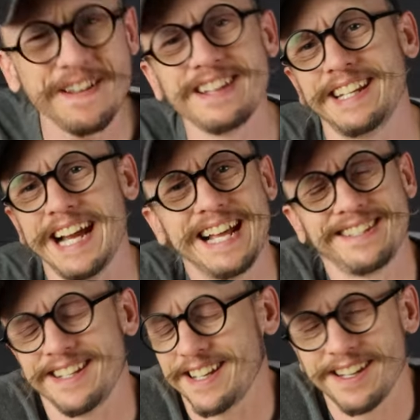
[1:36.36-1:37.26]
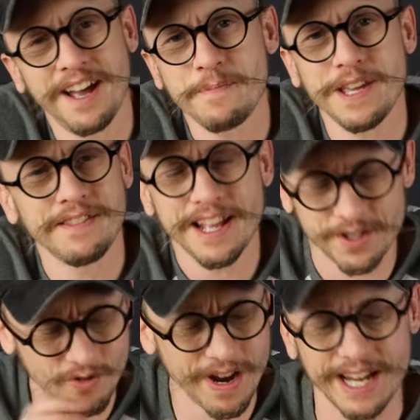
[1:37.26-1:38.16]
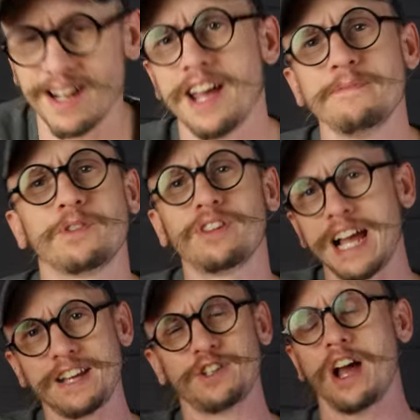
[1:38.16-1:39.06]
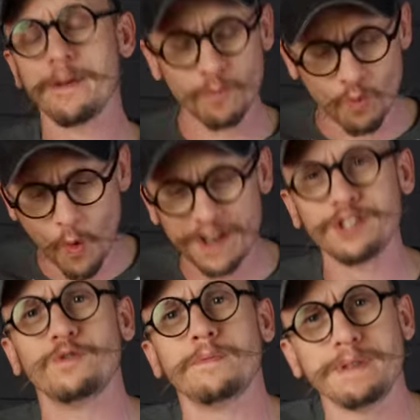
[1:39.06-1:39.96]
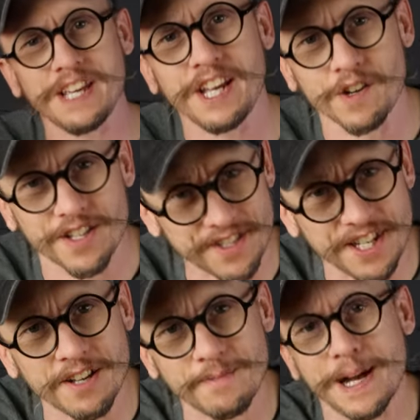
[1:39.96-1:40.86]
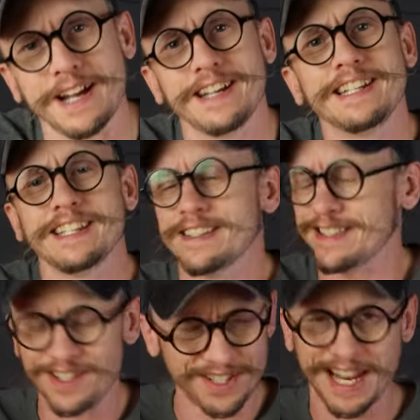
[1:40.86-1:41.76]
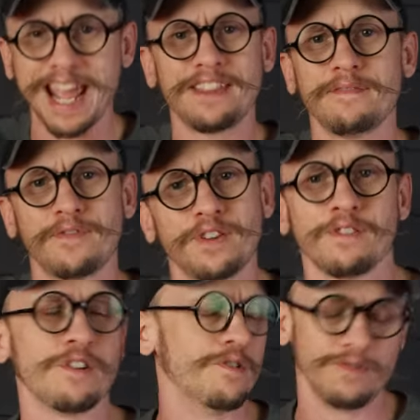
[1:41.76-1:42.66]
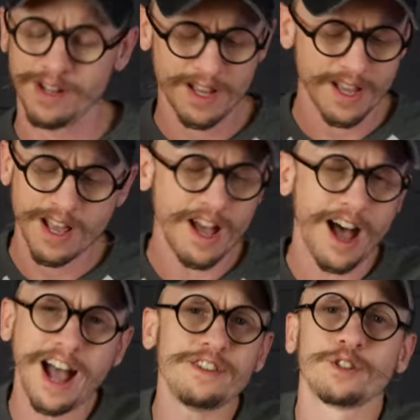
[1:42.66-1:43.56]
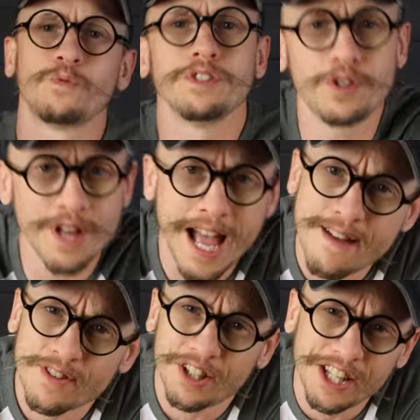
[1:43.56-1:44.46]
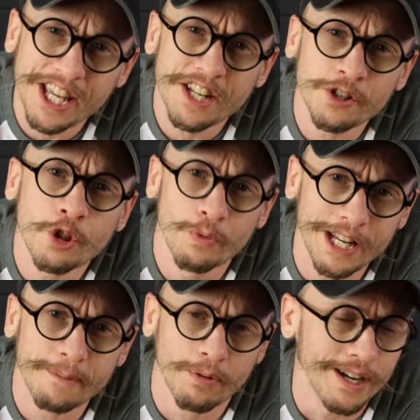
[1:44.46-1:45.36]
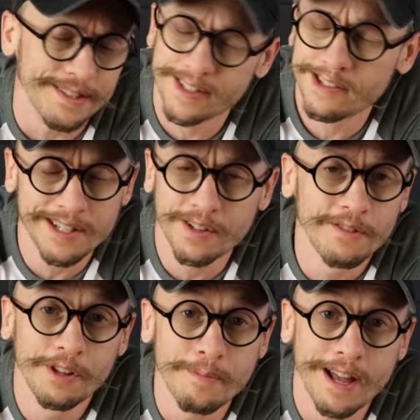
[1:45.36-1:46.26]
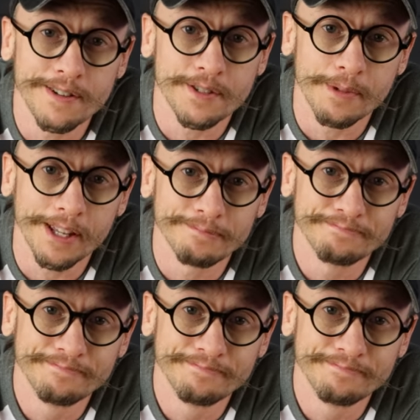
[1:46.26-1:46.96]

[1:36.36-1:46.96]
fantastic. I mean, that's great. I am glad you, I want you to be here to steal my ideas and just take them for your own. I just want you to have clean 3D prints. That's all that really matters to me.